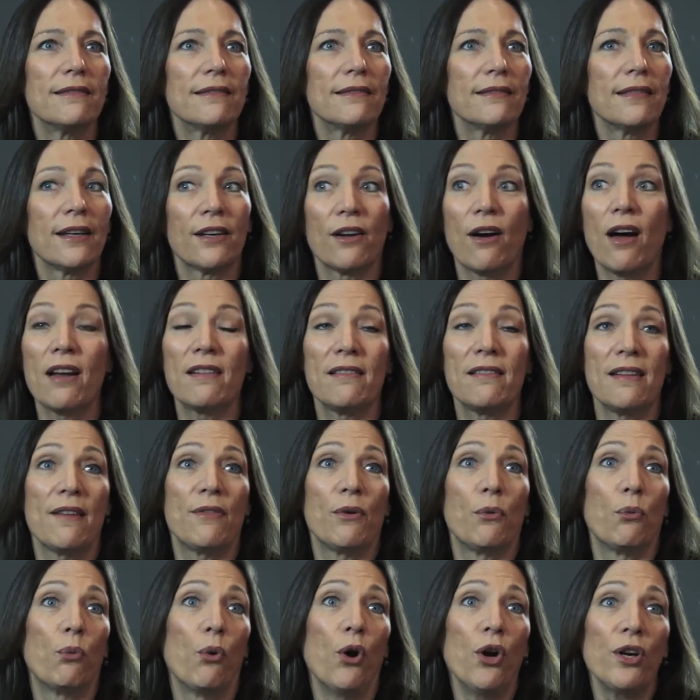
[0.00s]
You know, I'd never
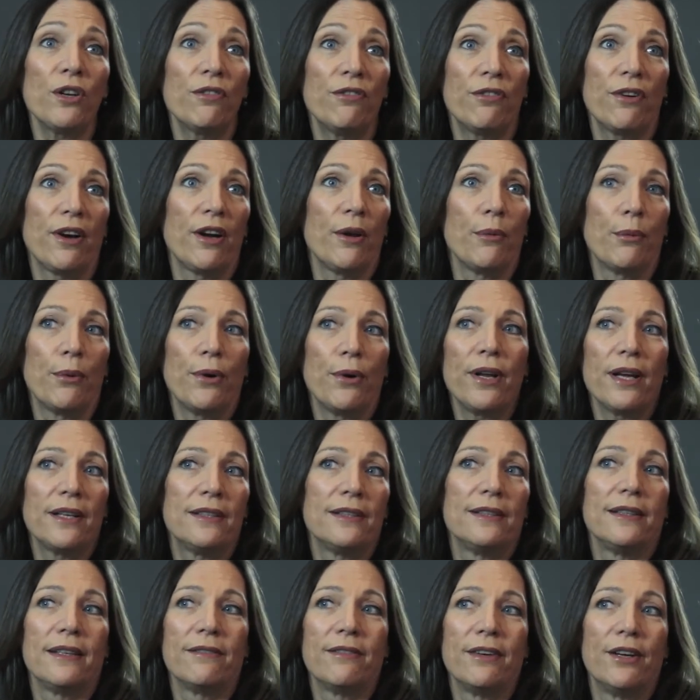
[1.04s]
worked for anybody. I
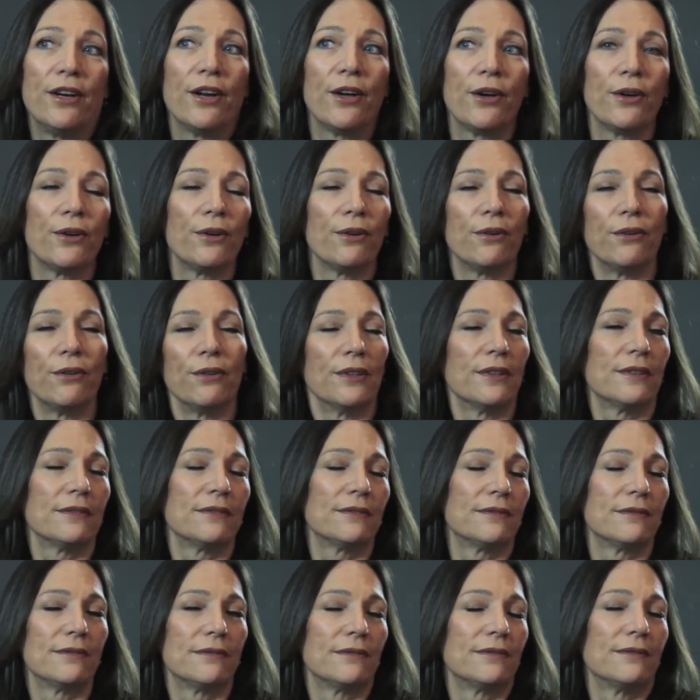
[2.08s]
didn't even know
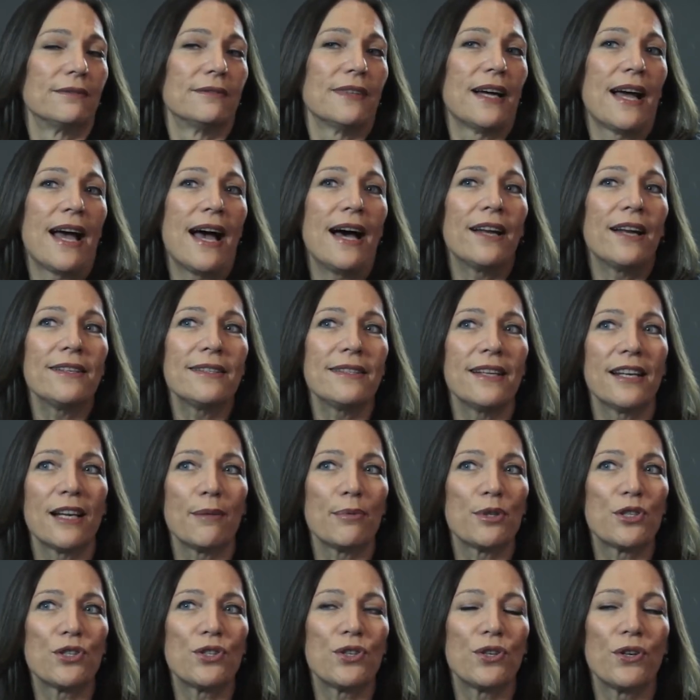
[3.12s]
how to set up
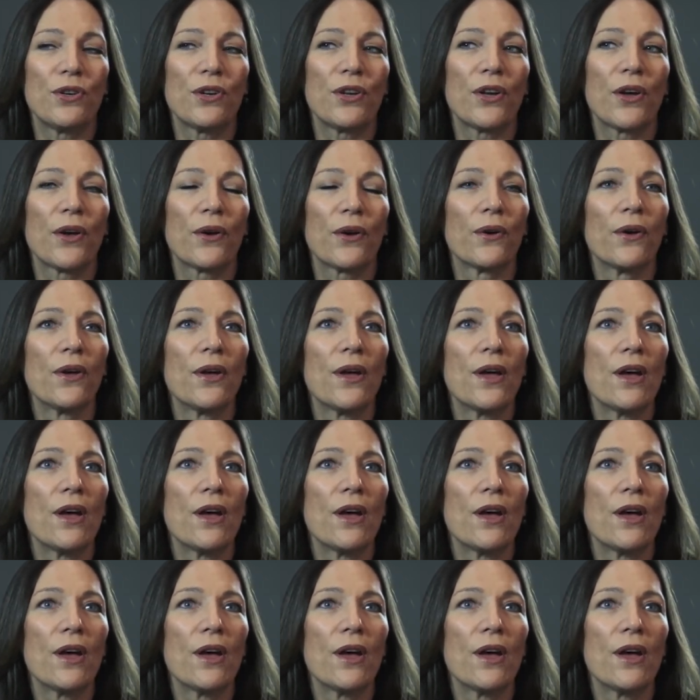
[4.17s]
a studio.